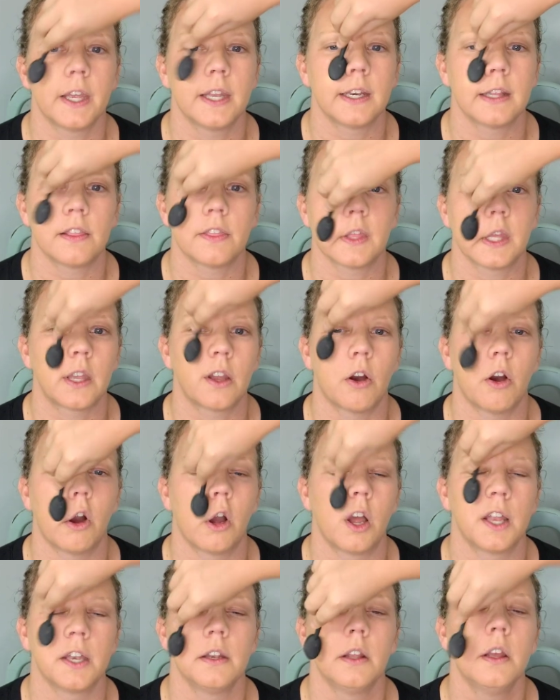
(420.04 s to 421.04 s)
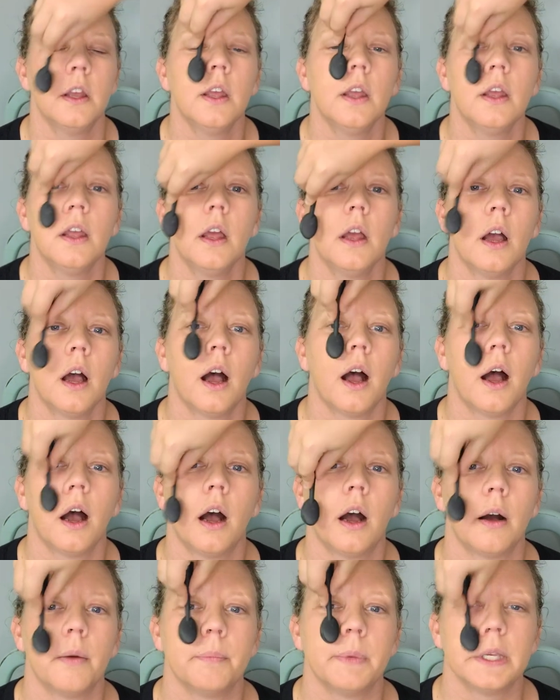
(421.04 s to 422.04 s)
anything on.
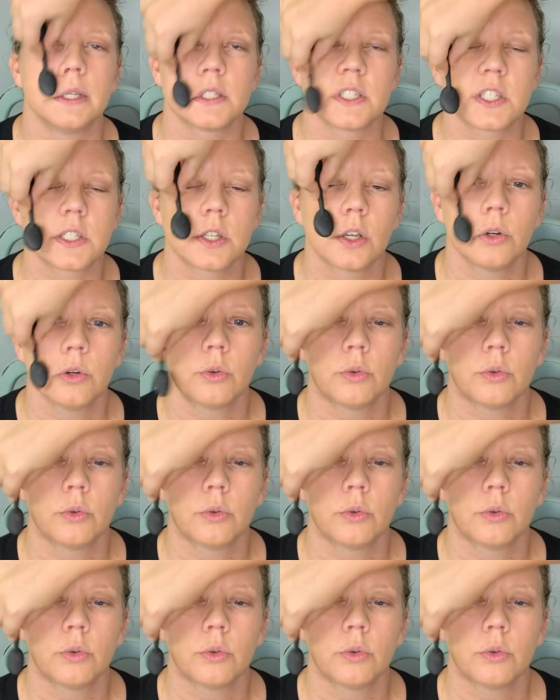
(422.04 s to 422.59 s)
It's so